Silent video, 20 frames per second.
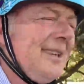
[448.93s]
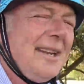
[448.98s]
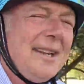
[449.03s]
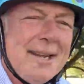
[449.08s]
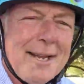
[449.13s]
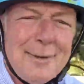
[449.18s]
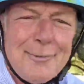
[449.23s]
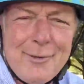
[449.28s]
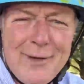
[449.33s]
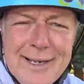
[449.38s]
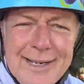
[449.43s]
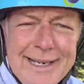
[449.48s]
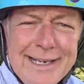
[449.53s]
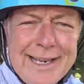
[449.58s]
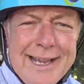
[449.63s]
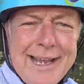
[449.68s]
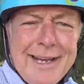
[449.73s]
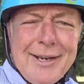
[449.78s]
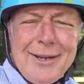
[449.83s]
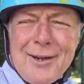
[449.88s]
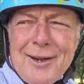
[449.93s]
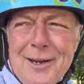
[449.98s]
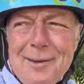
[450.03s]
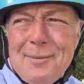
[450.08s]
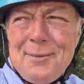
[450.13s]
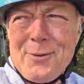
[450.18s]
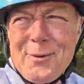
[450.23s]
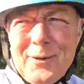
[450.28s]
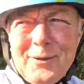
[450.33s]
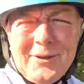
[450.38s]
I'm really glad I got on
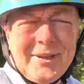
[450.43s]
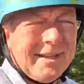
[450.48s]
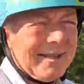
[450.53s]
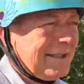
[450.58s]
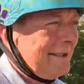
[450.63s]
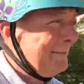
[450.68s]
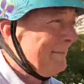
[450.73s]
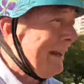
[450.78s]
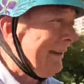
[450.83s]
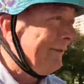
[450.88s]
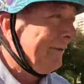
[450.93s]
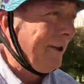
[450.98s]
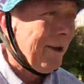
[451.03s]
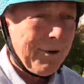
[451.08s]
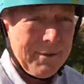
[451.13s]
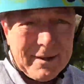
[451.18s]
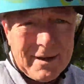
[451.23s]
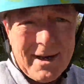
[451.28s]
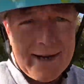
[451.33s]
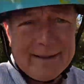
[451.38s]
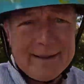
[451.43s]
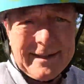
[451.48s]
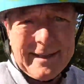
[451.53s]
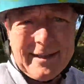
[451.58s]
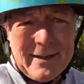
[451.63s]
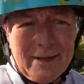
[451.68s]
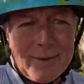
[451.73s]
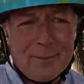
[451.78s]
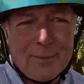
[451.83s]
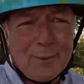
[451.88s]
board this. If you would like to get
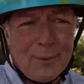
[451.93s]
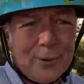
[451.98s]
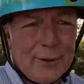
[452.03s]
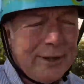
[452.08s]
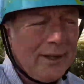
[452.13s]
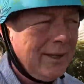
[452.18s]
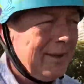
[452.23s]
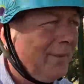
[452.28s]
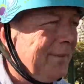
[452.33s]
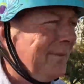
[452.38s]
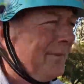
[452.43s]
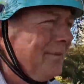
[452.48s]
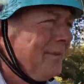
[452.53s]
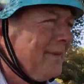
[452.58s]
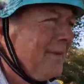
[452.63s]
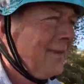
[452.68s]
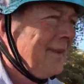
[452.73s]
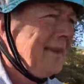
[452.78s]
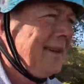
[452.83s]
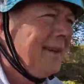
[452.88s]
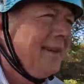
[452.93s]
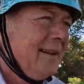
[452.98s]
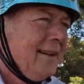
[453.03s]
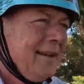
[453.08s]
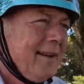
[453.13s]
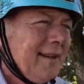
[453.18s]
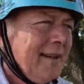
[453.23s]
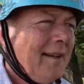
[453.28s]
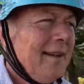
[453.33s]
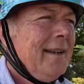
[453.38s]
on board it,
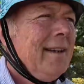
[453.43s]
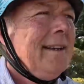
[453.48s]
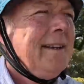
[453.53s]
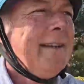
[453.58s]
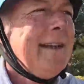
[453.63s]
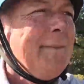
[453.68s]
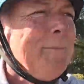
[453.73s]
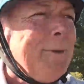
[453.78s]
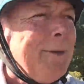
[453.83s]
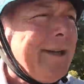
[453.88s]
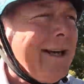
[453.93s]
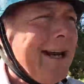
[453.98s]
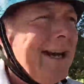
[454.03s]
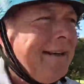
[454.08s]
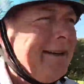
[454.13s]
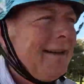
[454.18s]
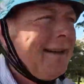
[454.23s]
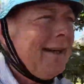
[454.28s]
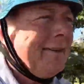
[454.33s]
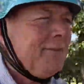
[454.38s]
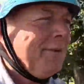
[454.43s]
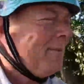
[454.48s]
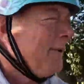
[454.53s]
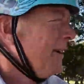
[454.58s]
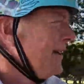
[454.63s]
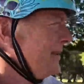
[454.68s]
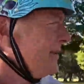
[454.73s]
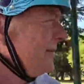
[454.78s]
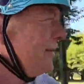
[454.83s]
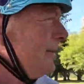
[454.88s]
come on down to the Electric
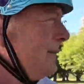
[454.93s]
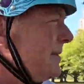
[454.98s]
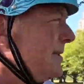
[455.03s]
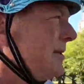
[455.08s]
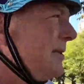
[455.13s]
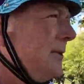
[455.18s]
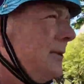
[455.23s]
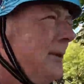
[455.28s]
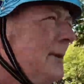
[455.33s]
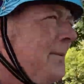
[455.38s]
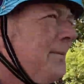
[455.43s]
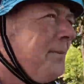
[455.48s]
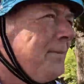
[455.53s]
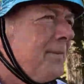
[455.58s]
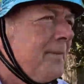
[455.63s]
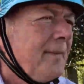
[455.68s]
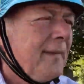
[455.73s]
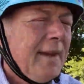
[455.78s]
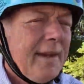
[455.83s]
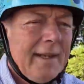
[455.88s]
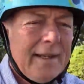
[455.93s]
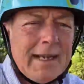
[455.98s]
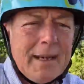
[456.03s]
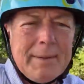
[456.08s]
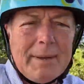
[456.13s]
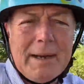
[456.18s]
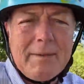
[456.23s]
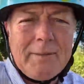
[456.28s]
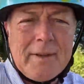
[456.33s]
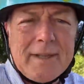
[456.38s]
Bike Superstore, come
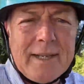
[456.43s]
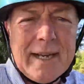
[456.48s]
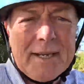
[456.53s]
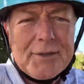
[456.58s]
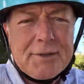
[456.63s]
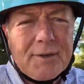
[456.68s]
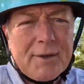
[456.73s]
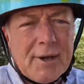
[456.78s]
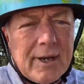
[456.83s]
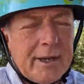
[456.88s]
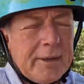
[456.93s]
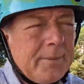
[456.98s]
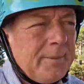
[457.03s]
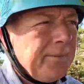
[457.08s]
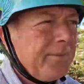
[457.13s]
and have a test ride.